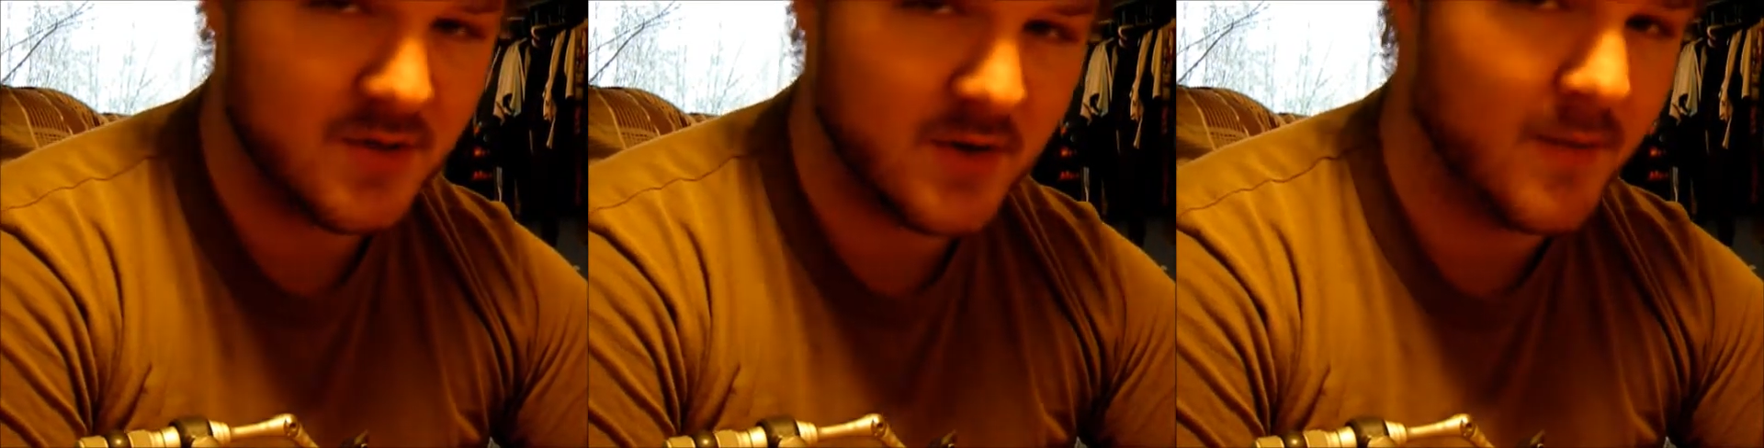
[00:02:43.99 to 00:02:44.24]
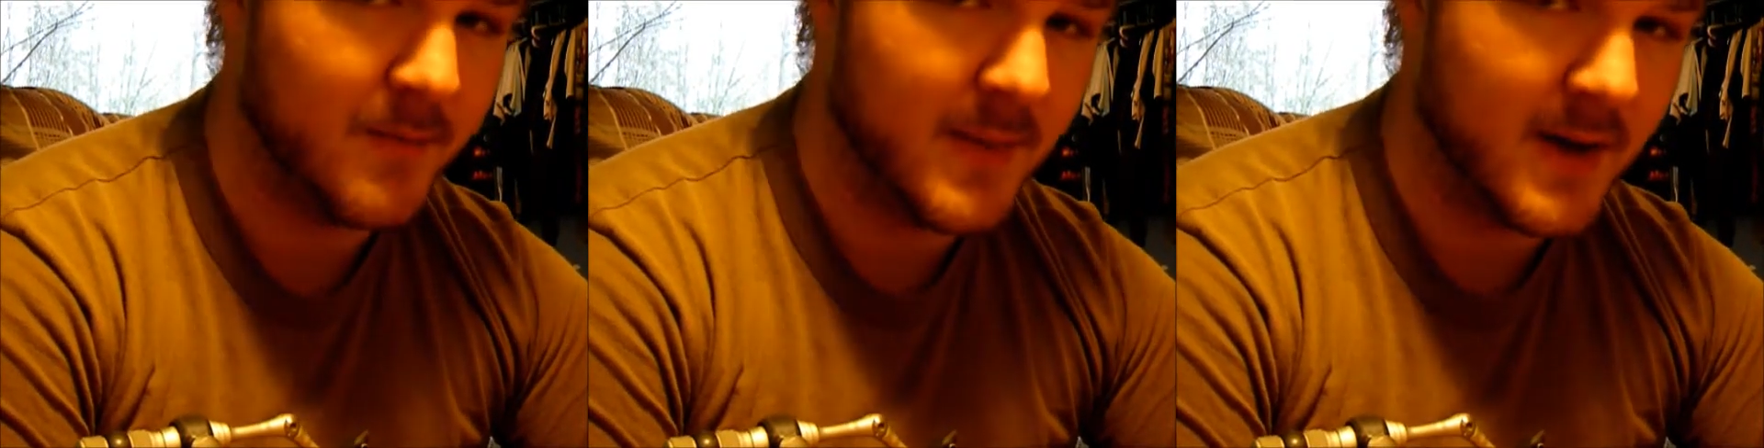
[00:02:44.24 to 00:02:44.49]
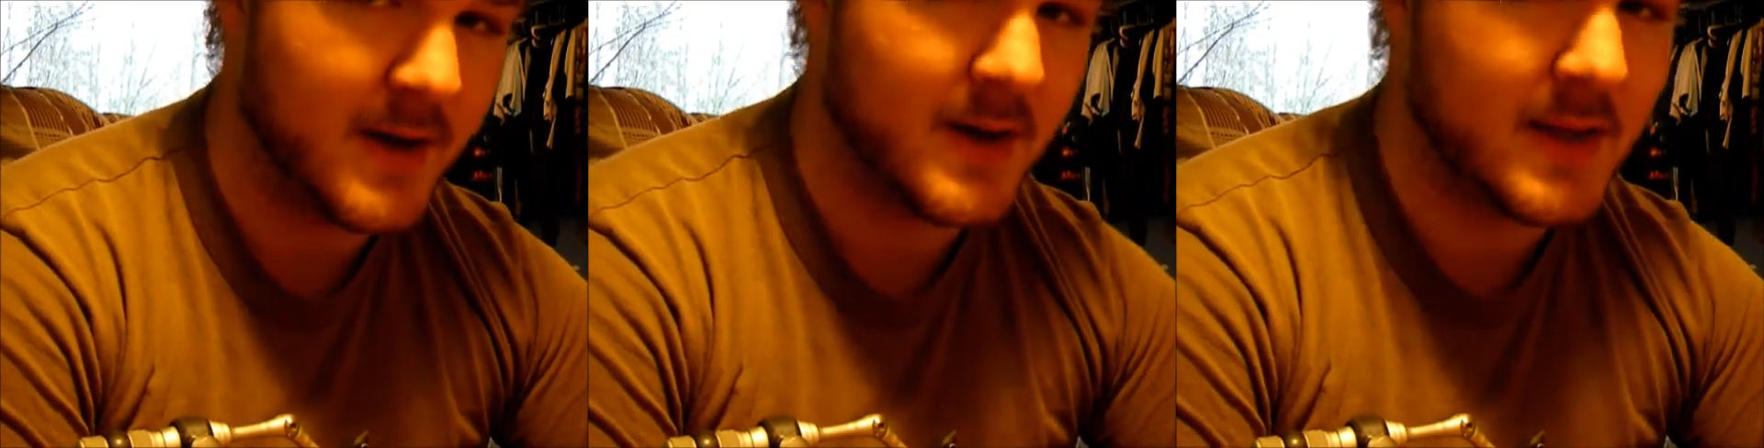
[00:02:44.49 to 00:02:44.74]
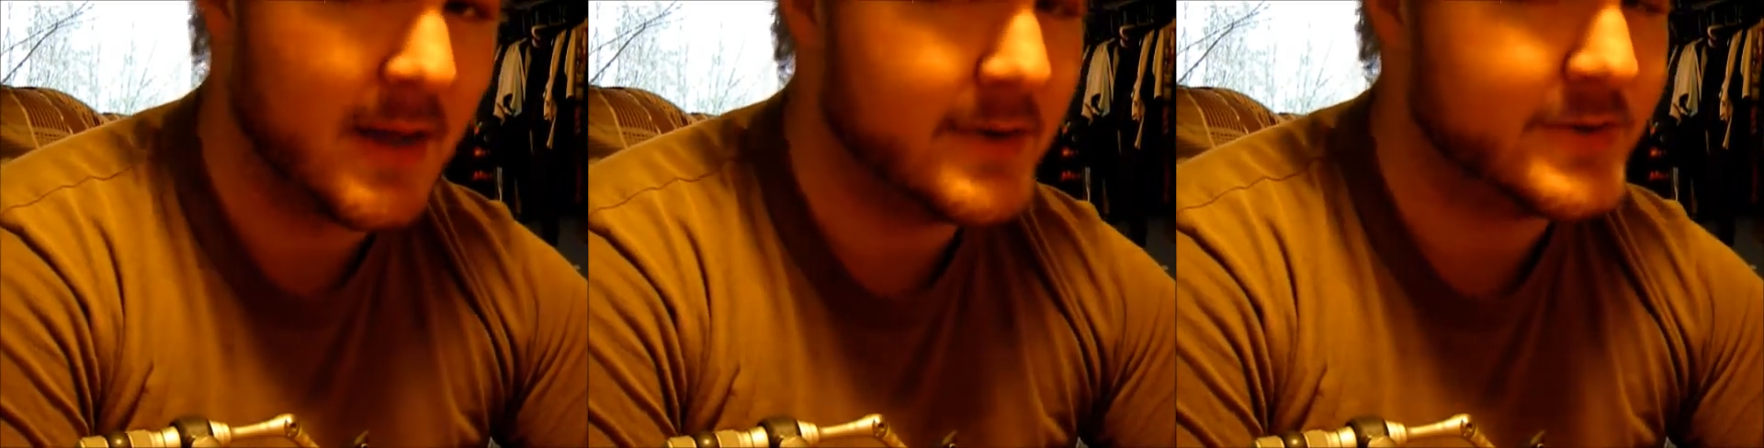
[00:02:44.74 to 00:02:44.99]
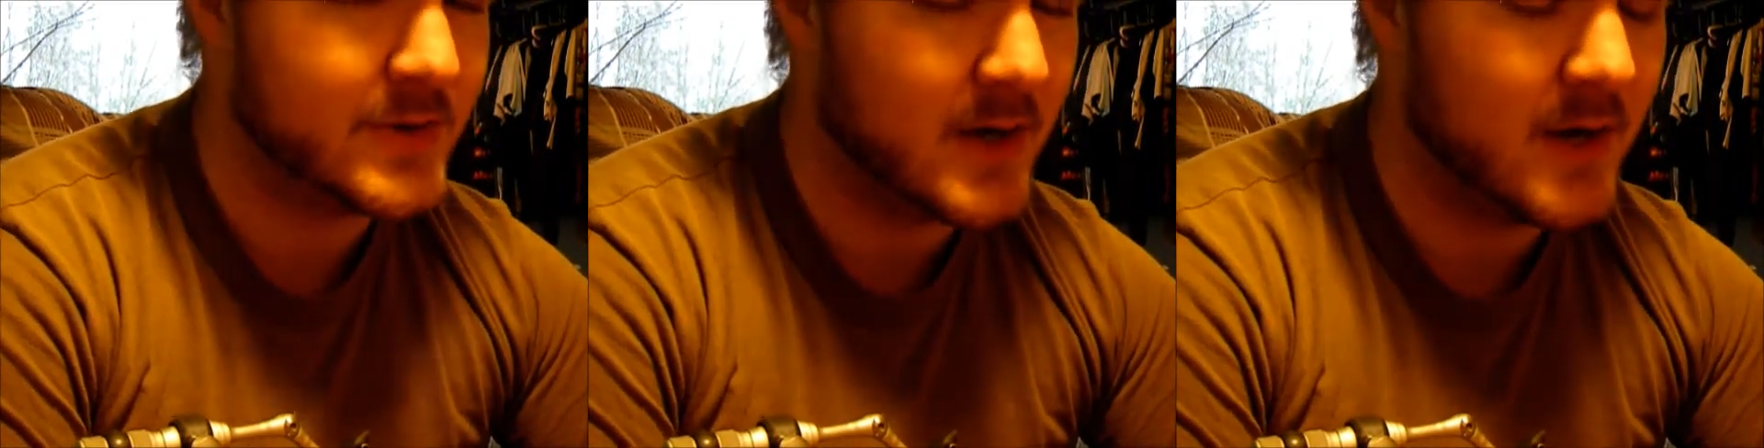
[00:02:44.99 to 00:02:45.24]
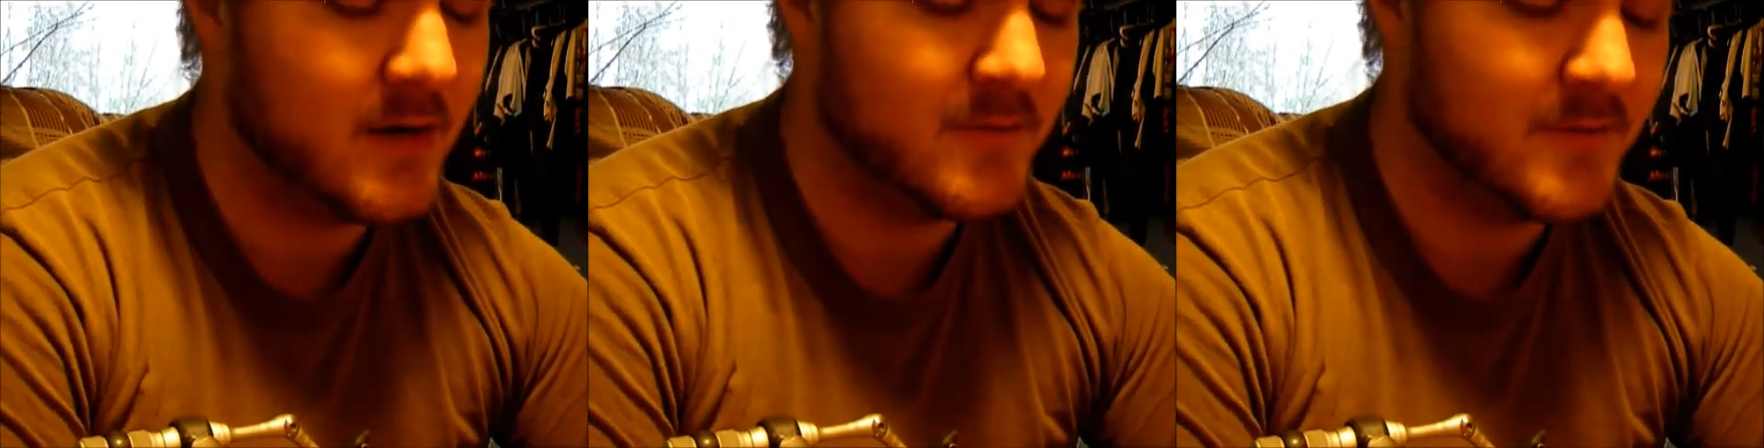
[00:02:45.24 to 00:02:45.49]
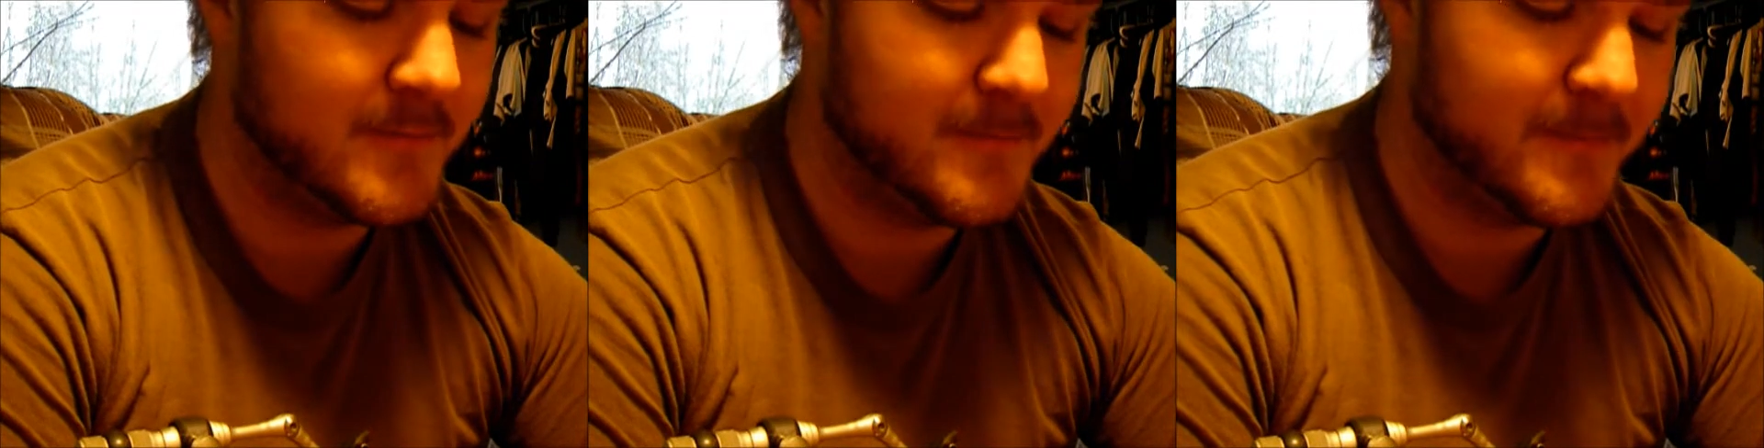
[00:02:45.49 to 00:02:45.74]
you can make a Clouser out of.